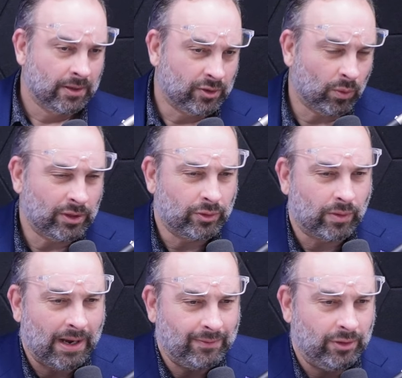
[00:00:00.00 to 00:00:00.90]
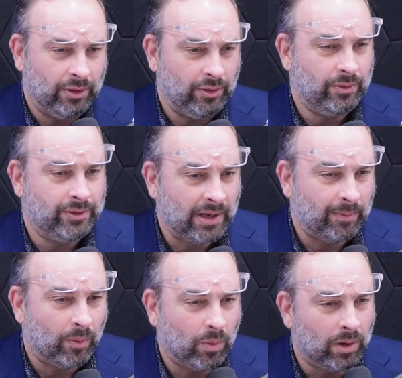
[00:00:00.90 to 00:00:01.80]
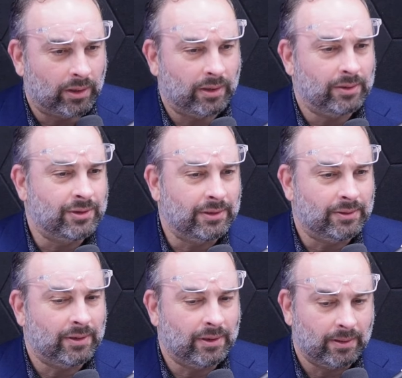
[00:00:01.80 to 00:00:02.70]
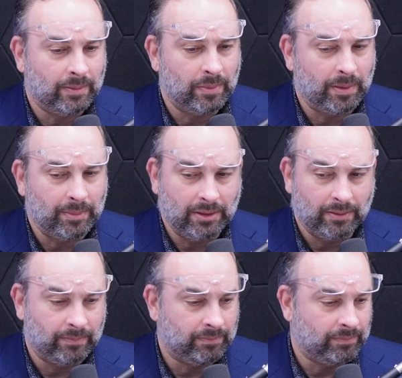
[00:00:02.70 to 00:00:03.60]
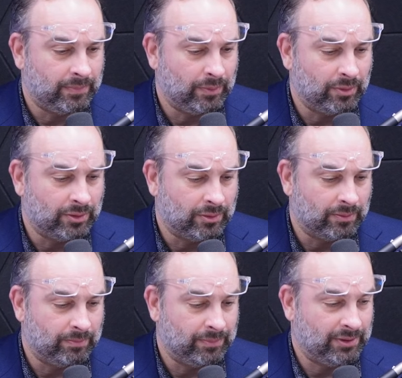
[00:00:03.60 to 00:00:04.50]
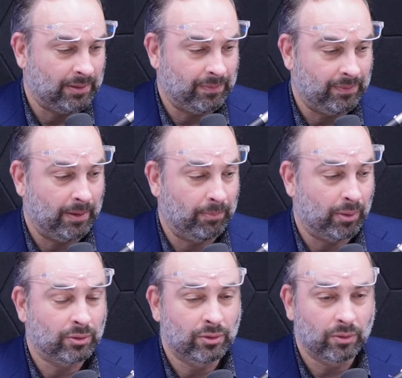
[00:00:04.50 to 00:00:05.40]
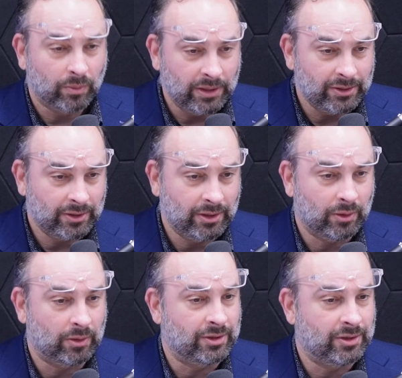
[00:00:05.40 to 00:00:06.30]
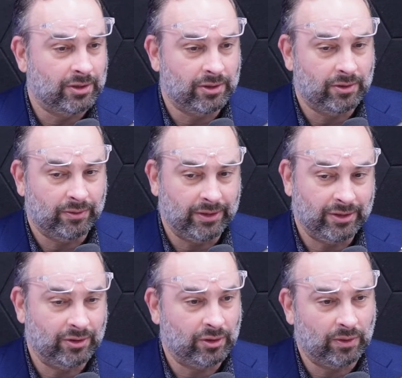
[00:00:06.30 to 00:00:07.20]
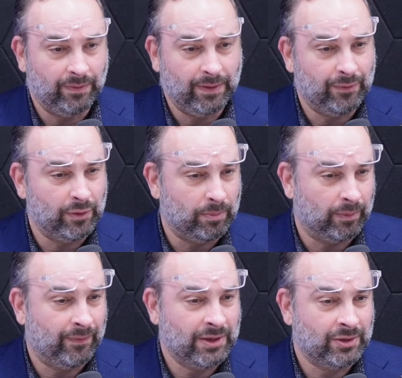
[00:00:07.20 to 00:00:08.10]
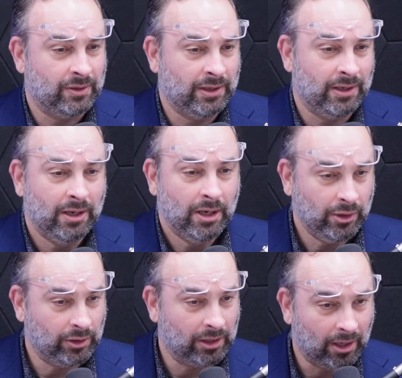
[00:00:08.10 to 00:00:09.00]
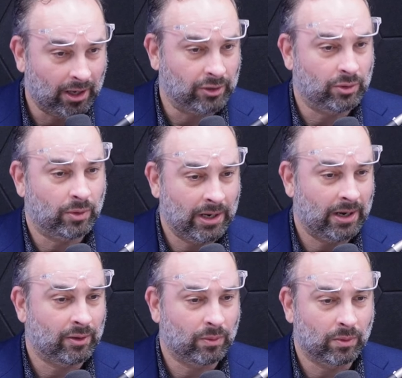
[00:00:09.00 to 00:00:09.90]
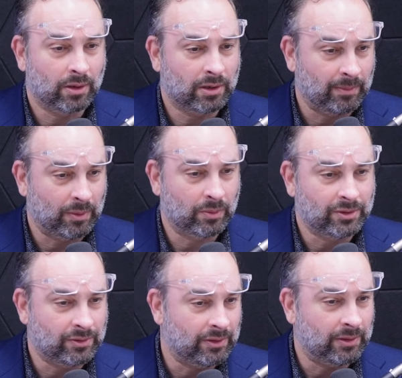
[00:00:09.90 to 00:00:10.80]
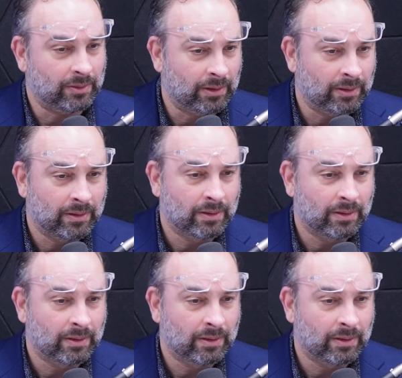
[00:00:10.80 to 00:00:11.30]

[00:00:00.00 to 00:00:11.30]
So, what drives you to do this type of work? Is it, uh, I mean, was there some a personal reason, or is it just this is a good fit for you professionally? You get a lot of joy out of the work. I mean, what's the deal there?